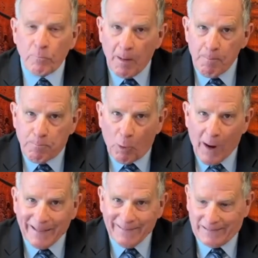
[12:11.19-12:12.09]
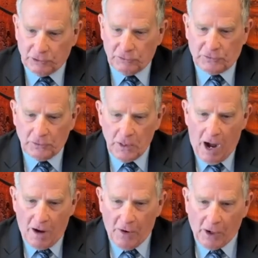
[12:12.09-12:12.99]
branches
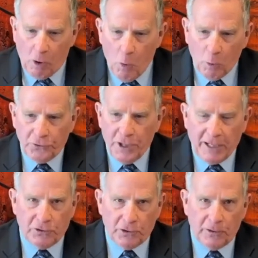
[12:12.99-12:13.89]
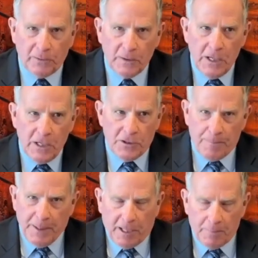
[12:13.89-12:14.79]
of our old nature to
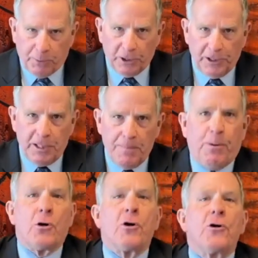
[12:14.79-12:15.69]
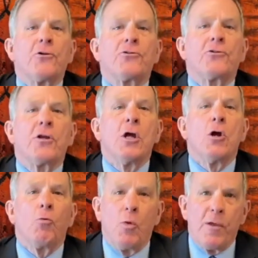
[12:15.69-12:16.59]
be completely purged
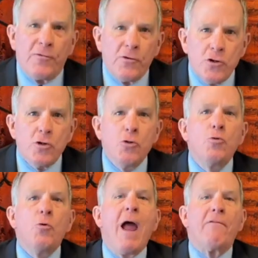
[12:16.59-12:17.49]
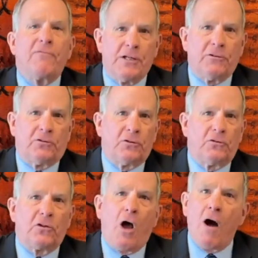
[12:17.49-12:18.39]
with new
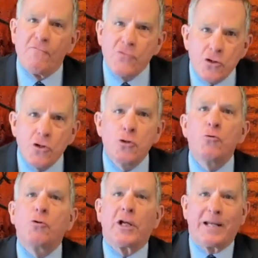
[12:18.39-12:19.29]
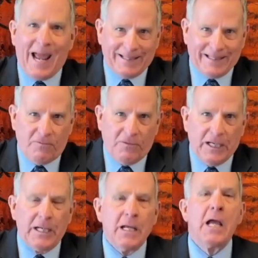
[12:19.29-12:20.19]
evidences of new
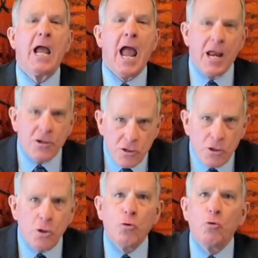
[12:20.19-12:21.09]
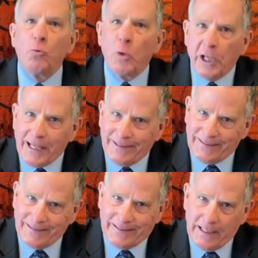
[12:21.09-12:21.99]
connectivity and new
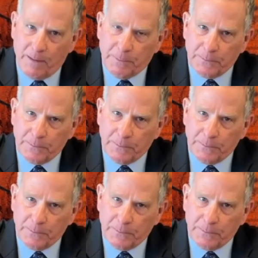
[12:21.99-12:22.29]
relationship,